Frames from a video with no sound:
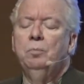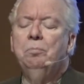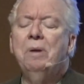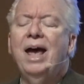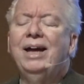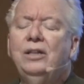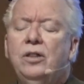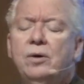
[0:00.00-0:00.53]

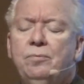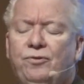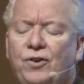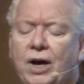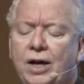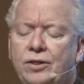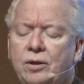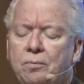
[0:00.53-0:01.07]

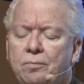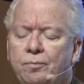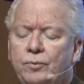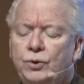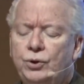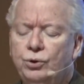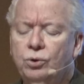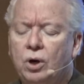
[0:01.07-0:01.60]
Magnify them
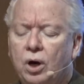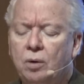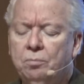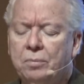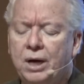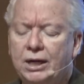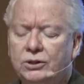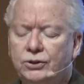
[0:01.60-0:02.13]
to our
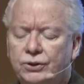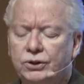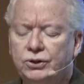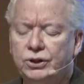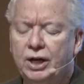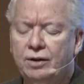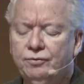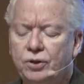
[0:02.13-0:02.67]
minds
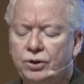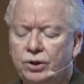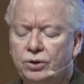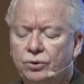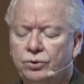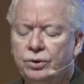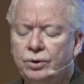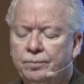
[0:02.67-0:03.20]
this
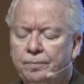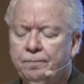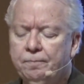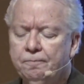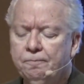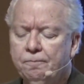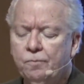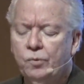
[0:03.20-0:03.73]
afternoon.
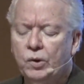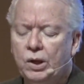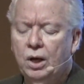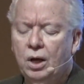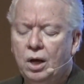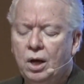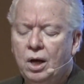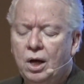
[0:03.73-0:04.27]

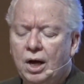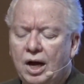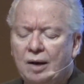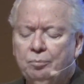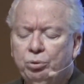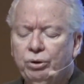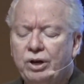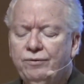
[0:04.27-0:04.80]
I
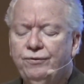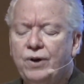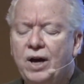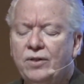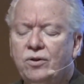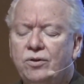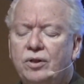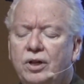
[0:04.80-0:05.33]
pray,
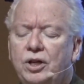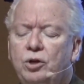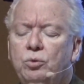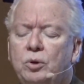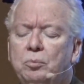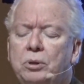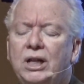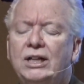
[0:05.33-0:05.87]
Father, that you
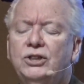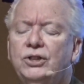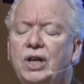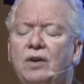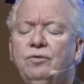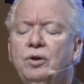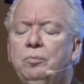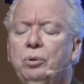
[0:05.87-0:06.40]
would bless
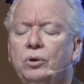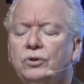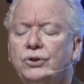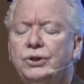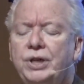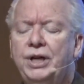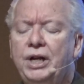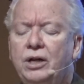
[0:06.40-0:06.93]
every
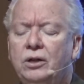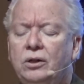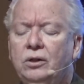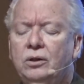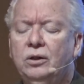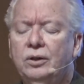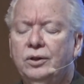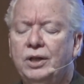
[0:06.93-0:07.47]
person here
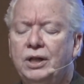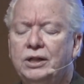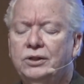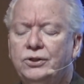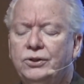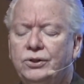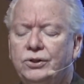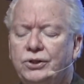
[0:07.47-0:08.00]
that
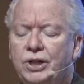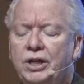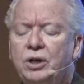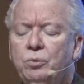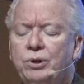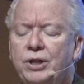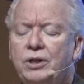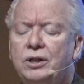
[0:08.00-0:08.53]
is sitting
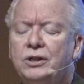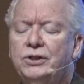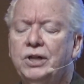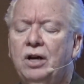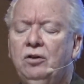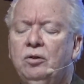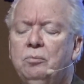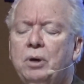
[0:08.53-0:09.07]
within the
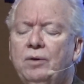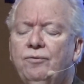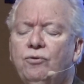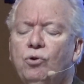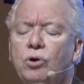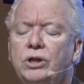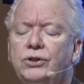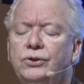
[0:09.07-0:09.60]
sound of my
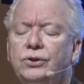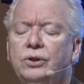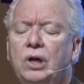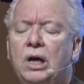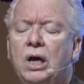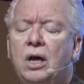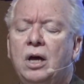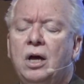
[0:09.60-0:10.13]
voice,
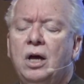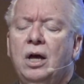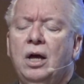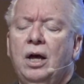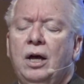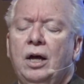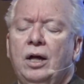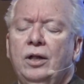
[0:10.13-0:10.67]

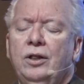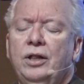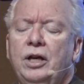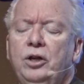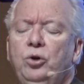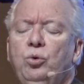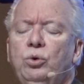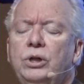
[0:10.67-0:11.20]

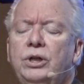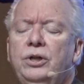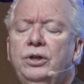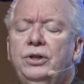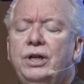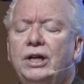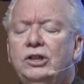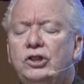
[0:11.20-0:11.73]
that you
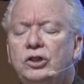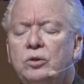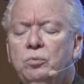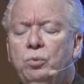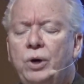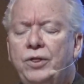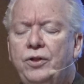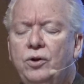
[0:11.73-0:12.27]
would touch
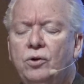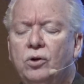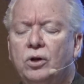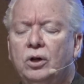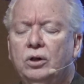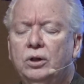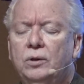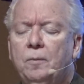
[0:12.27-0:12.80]
them with your